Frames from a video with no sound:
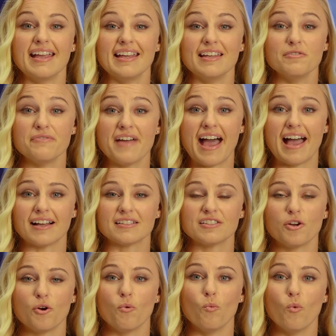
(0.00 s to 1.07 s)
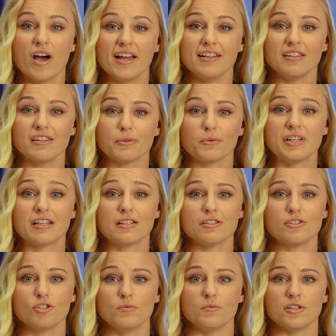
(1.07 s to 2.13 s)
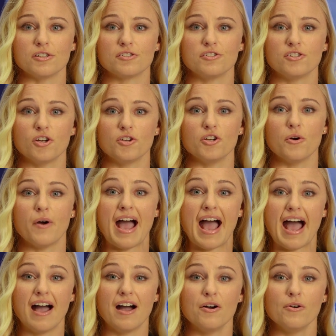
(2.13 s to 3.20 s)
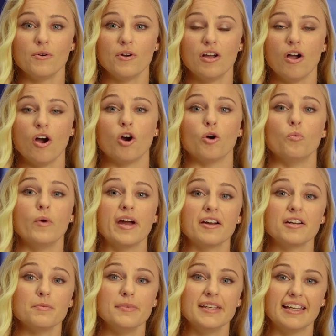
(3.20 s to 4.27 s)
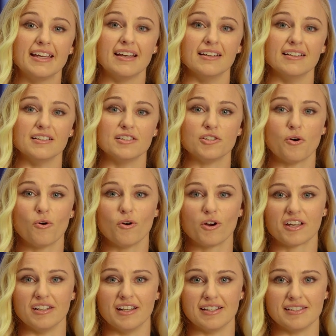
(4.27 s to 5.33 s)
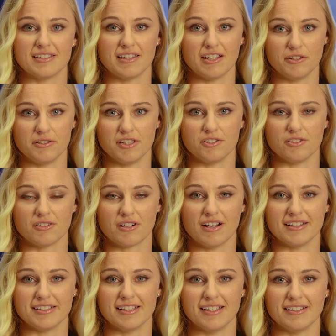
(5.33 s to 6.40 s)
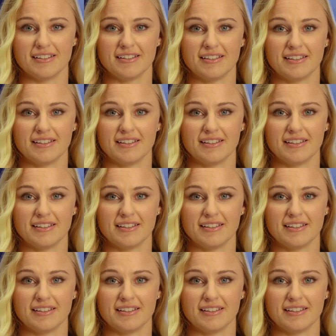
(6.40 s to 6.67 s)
In fact, one in three consumers don't know how or where to begin to organize their digital content.